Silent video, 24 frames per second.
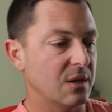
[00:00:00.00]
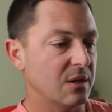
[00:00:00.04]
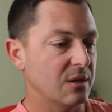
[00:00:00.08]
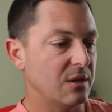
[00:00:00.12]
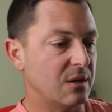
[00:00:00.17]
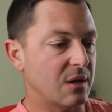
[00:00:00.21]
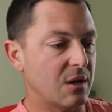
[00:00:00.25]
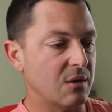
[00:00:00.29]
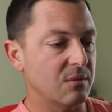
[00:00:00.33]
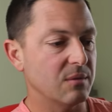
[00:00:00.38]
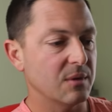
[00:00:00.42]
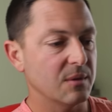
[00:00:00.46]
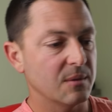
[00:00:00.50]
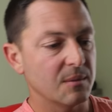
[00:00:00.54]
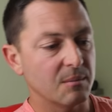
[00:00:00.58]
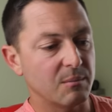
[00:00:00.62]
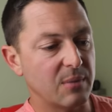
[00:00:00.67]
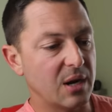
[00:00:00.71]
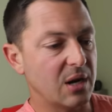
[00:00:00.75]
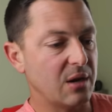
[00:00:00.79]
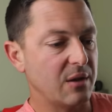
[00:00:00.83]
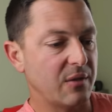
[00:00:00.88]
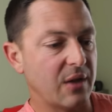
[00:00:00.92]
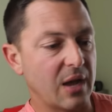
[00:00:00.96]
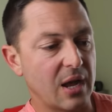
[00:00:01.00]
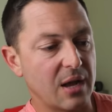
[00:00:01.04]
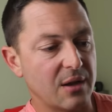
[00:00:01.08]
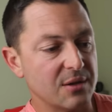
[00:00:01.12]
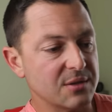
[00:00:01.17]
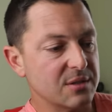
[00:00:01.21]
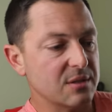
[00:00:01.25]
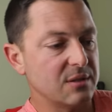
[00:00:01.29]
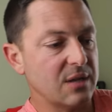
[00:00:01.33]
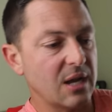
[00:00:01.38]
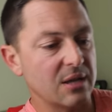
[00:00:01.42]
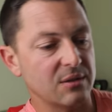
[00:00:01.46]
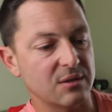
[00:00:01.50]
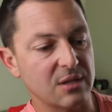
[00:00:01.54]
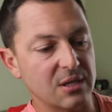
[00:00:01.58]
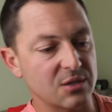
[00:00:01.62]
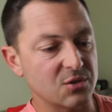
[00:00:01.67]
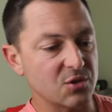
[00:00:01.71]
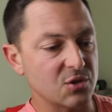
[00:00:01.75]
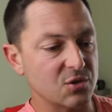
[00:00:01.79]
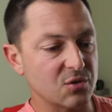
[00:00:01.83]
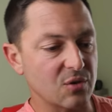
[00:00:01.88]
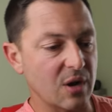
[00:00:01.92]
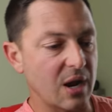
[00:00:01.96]
you know, marry the house and date the
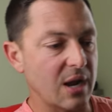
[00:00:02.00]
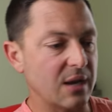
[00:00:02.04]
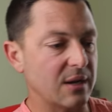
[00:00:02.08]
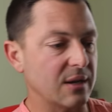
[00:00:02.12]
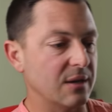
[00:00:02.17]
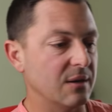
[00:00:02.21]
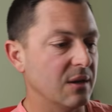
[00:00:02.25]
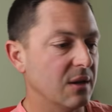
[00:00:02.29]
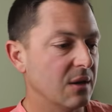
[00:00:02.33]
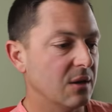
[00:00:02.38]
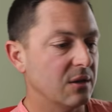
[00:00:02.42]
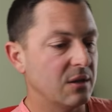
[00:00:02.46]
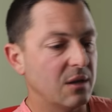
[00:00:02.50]
interest rate and,